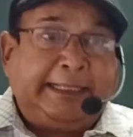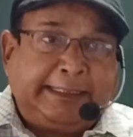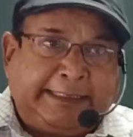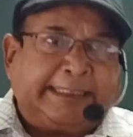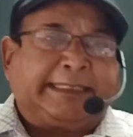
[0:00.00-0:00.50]

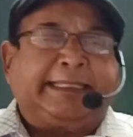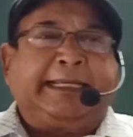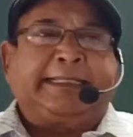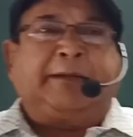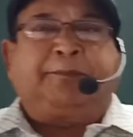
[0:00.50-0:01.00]
This
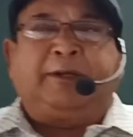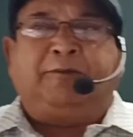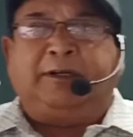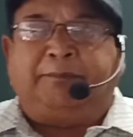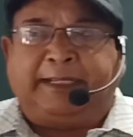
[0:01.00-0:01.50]
example
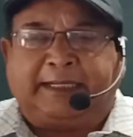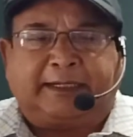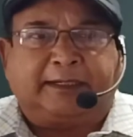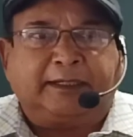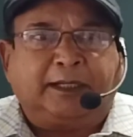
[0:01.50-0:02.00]
will
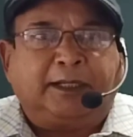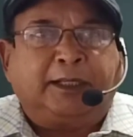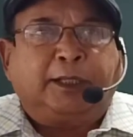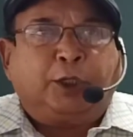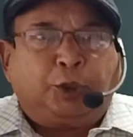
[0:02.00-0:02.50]
make
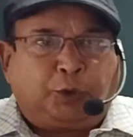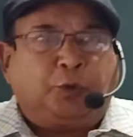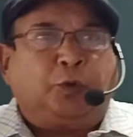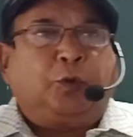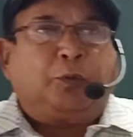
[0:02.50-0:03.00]

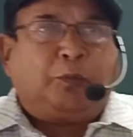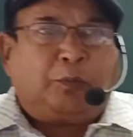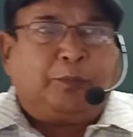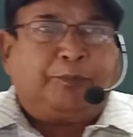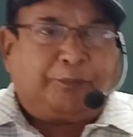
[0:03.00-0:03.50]
you
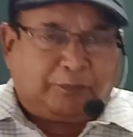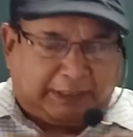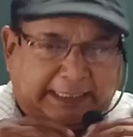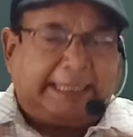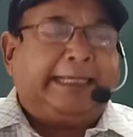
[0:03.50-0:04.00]

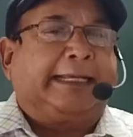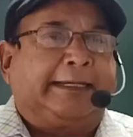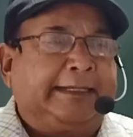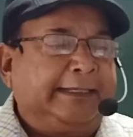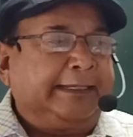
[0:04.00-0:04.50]

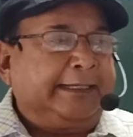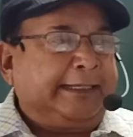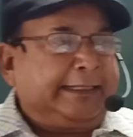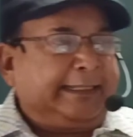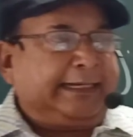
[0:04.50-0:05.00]
clear
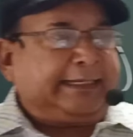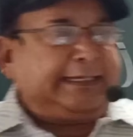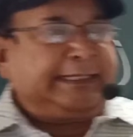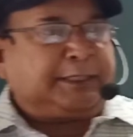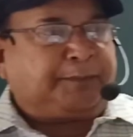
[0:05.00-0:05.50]

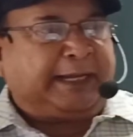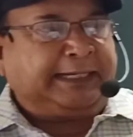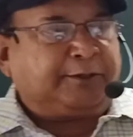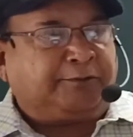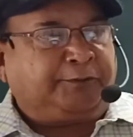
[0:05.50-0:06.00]
that in
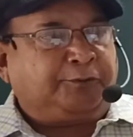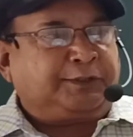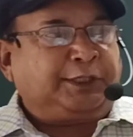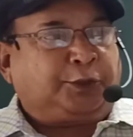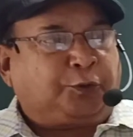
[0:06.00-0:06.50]
spite of
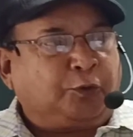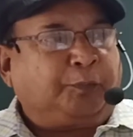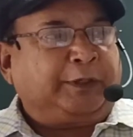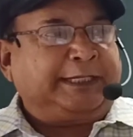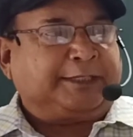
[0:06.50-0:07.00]
using two
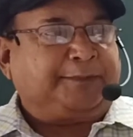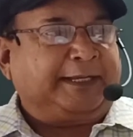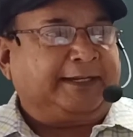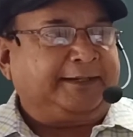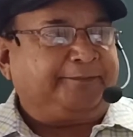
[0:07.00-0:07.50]

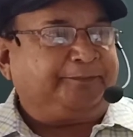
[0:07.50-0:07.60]
policemen,